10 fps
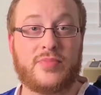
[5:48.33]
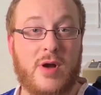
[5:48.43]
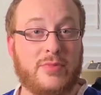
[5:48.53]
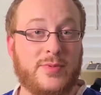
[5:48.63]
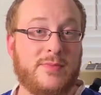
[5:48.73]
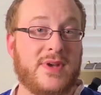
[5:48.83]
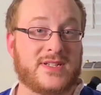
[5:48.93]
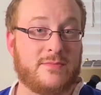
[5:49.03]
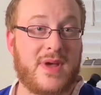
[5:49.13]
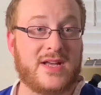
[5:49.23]
probably
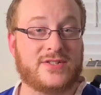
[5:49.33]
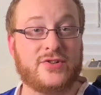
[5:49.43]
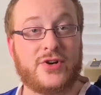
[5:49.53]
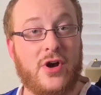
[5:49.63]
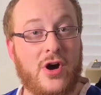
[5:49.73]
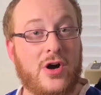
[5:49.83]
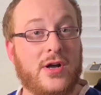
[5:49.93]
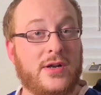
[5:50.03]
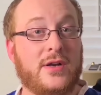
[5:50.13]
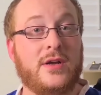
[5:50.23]
mixed and mastered
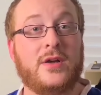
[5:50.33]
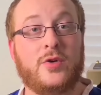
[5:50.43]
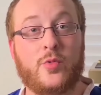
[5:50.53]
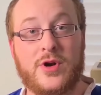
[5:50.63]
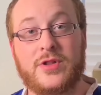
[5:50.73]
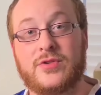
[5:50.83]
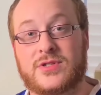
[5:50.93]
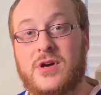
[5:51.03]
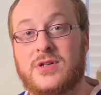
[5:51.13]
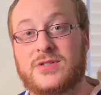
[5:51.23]
on one of those
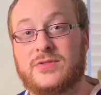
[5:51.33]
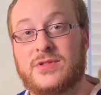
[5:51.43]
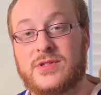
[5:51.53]
consoles.